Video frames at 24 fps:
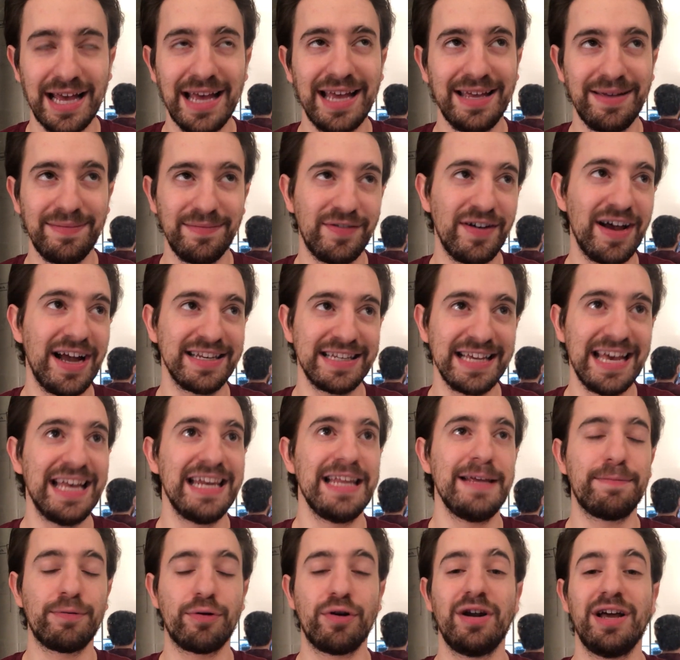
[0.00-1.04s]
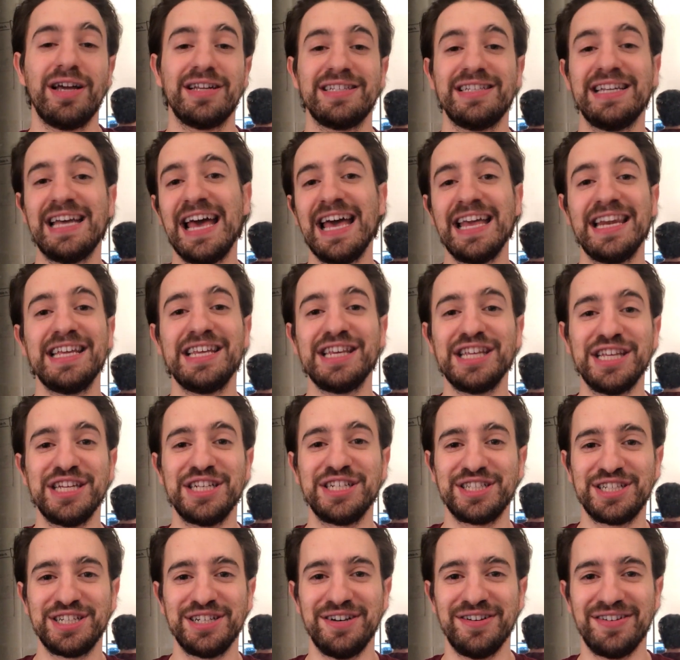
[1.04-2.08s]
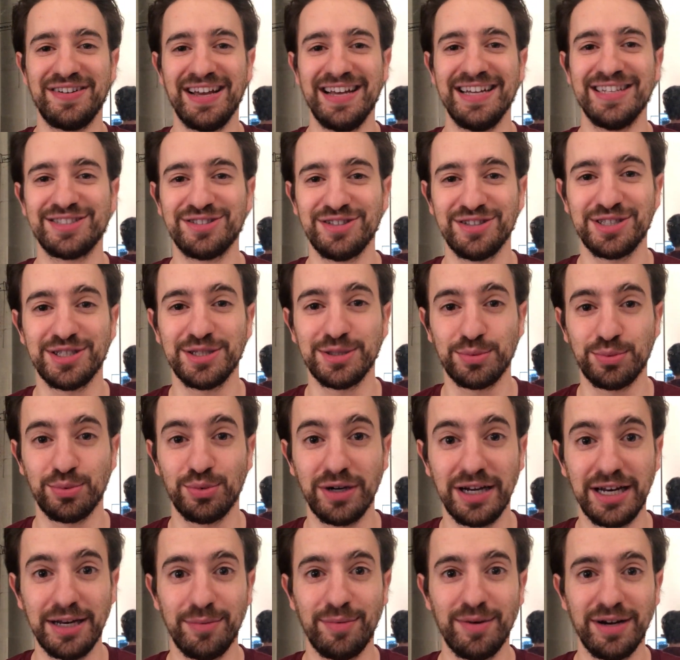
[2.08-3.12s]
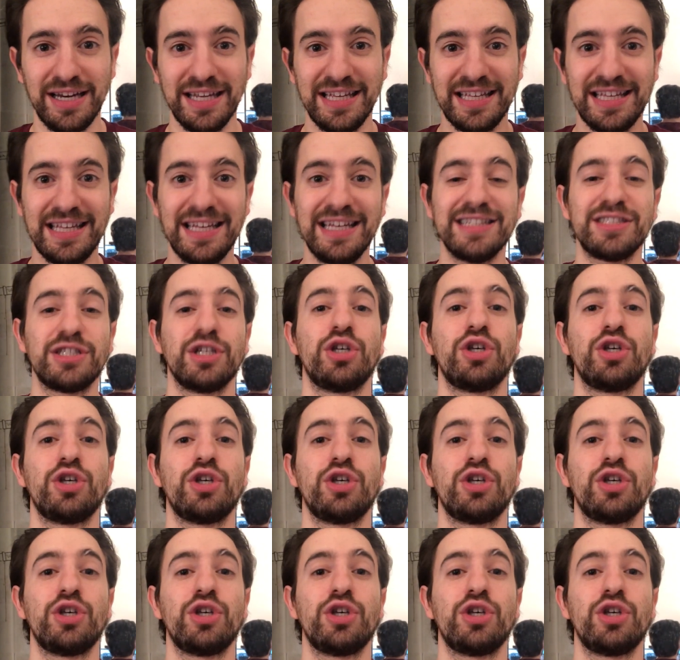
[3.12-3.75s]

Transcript: In fact, any product in any niche. Okay, so this is really, really key. It's a